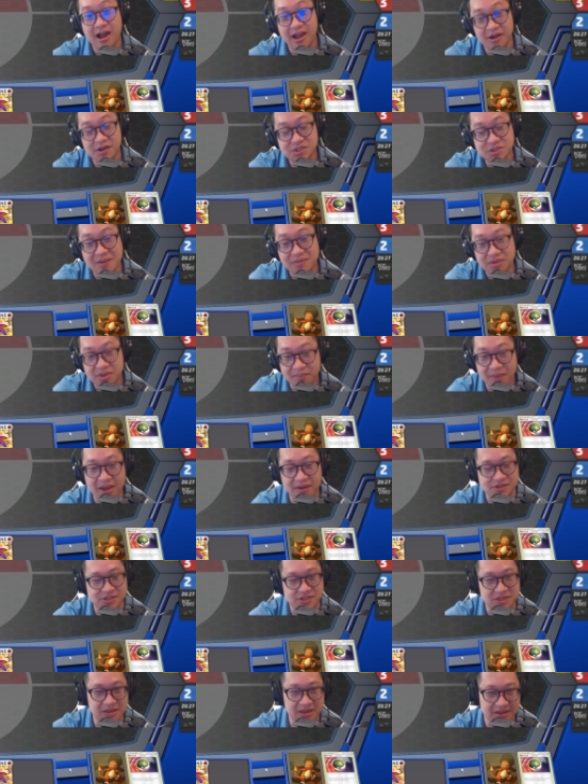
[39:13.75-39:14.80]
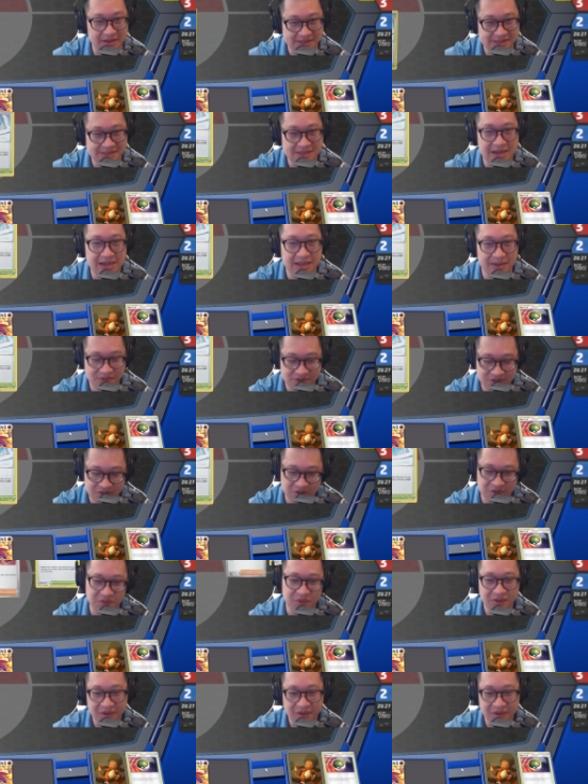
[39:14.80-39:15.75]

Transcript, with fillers: I also have to bounce the stadium, too